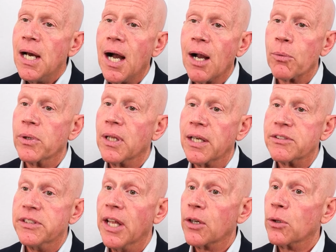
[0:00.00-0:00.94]
I
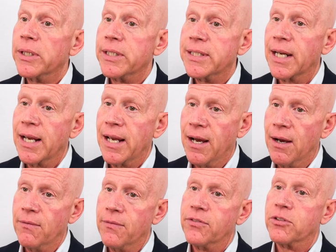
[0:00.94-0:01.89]
realized not only did I
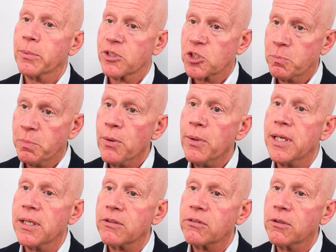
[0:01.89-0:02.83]
have some
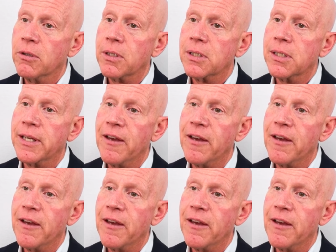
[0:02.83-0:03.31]
experience that